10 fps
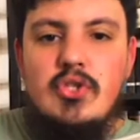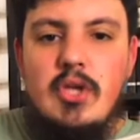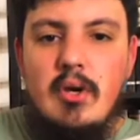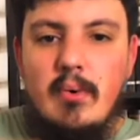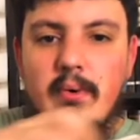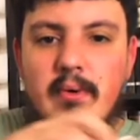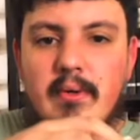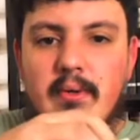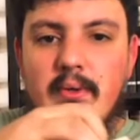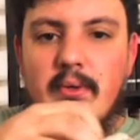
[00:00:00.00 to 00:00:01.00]
2,
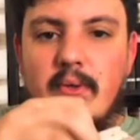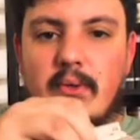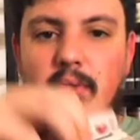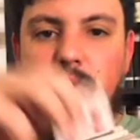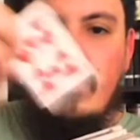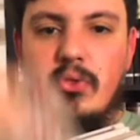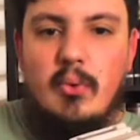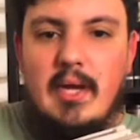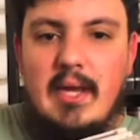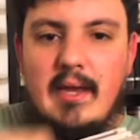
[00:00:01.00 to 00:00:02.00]

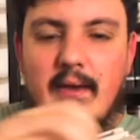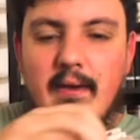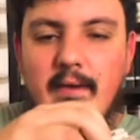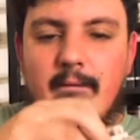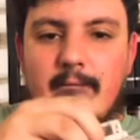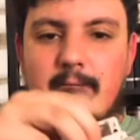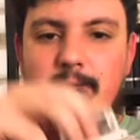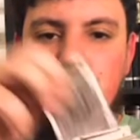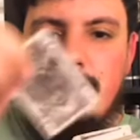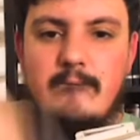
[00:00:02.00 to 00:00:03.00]
3,
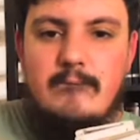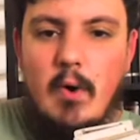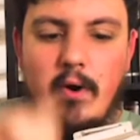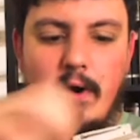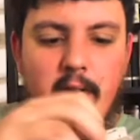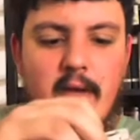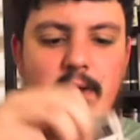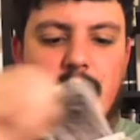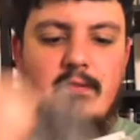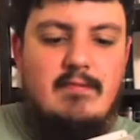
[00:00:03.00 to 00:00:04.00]
4,
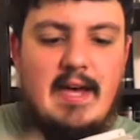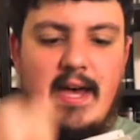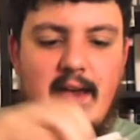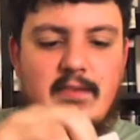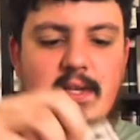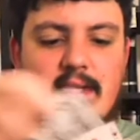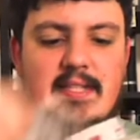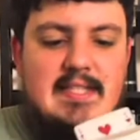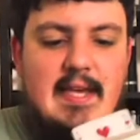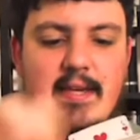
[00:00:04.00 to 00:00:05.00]
5,
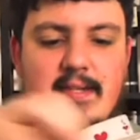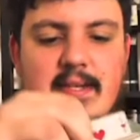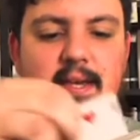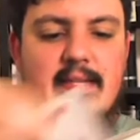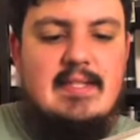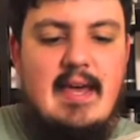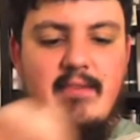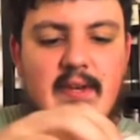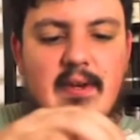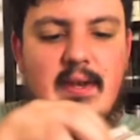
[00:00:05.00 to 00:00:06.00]
6,
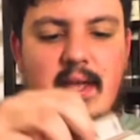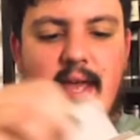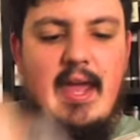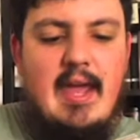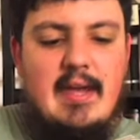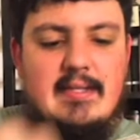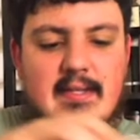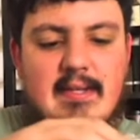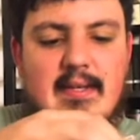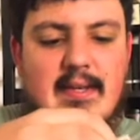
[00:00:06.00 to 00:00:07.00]
7,
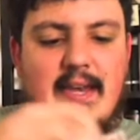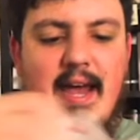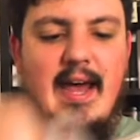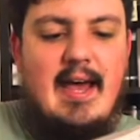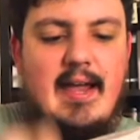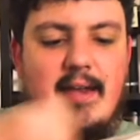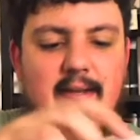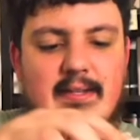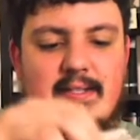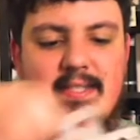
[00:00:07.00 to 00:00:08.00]
8, 9,
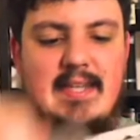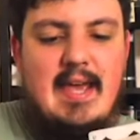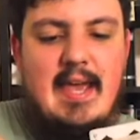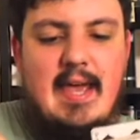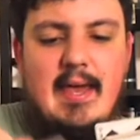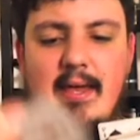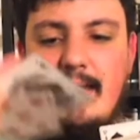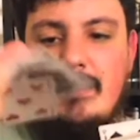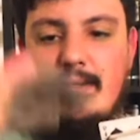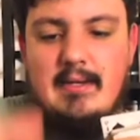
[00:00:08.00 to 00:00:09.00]

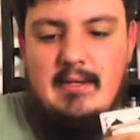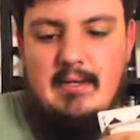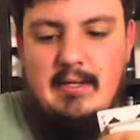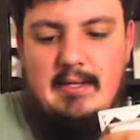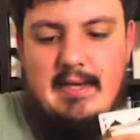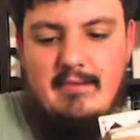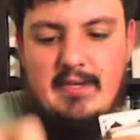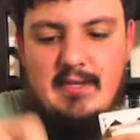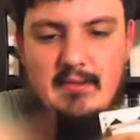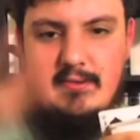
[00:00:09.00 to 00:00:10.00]
10,
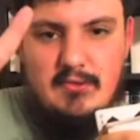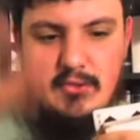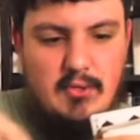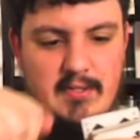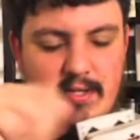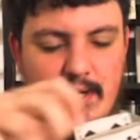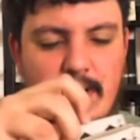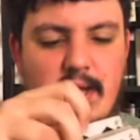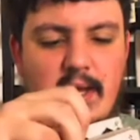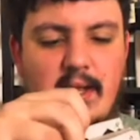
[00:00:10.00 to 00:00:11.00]
11. Those 2 cards
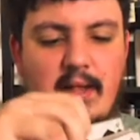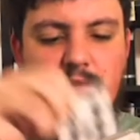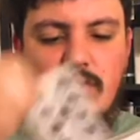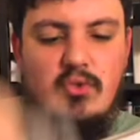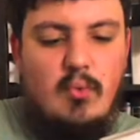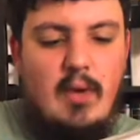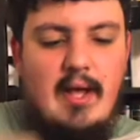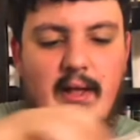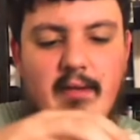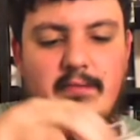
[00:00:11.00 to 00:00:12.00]
there. 11,
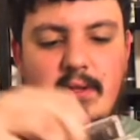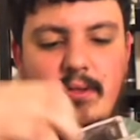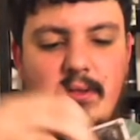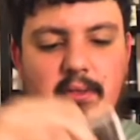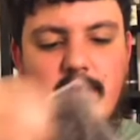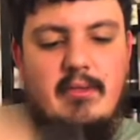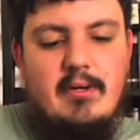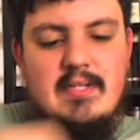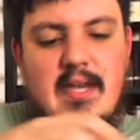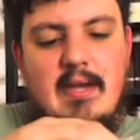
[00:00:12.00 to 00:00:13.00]
12,
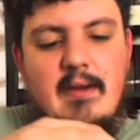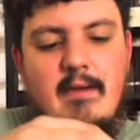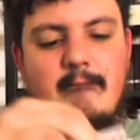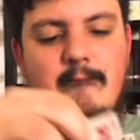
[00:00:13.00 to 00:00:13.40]
13,